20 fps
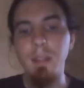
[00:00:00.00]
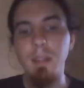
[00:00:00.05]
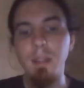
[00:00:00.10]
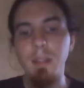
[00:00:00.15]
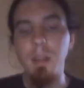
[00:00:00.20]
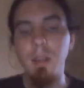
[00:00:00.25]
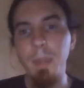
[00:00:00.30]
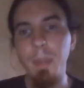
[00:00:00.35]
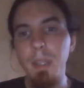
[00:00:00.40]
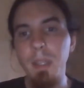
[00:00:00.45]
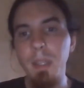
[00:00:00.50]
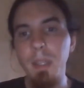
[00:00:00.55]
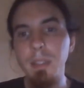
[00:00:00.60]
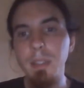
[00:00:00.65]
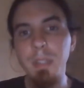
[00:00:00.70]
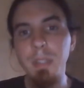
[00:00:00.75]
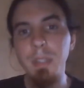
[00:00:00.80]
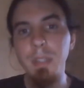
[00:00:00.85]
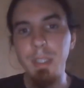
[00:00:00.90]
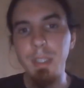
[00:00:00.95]
That's all we can
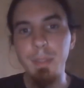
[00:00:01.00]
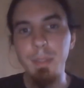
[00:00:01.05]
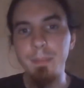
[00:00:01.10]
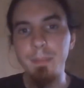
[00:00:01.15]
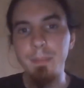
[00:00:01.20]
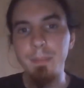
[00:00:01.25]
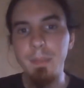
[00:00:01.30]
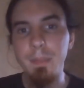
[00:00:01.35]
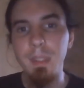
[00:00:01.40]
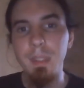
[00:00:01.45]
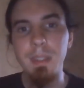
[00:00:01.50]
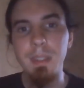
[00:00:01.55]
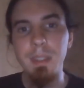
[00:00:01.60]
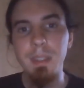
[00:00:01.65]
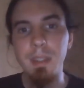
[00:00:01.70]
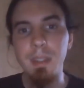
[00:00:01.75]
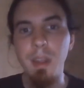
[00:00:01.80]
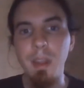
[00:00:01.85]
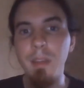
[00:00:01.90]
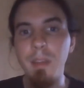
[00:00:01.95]
do too.
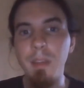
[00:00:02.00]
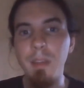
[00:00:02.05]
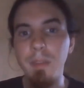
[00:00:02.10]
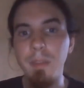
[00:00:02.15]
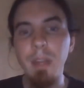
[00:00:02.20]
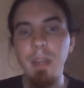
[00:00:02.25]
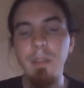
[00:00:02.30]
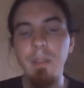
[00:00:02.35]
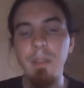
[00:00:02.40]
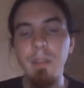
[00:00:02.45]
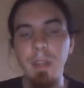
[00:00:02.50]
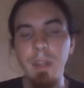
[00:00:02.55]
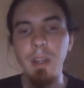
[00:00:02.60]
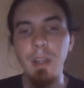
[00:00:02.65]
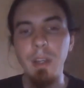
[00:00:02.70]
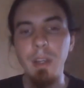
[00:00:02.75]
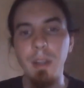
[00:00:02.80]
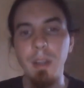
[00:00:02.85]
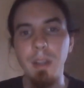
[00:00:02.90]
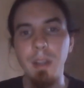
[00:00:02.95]
That's all I freaking
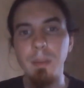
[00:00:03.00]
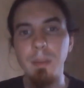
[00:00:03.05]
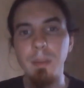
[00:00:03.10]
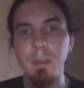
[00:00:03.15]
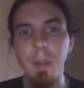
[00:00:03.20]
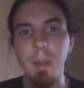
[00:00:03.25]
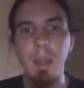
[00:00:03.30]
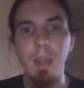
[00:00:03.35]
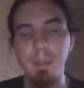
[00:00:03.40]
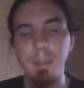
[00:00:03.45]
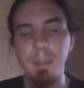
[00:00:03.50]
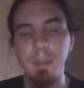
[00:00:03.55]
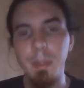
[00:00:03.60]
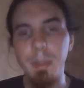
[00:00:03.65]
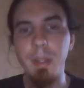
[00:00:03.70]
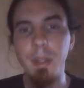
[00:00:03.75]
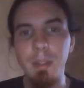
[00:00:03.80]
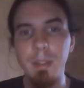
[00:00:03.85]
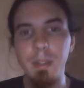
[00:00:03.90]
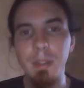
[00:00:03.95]
figured. That's what I
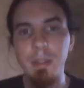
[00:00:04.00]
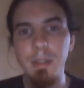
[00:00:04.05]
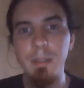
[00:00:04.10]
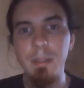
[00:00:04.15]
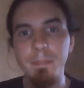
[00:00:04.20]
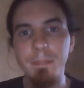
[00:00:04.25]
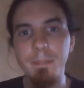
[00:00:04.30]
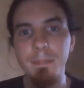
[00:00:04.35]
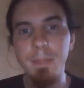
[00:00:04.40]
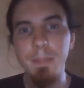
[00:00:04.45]
experienced.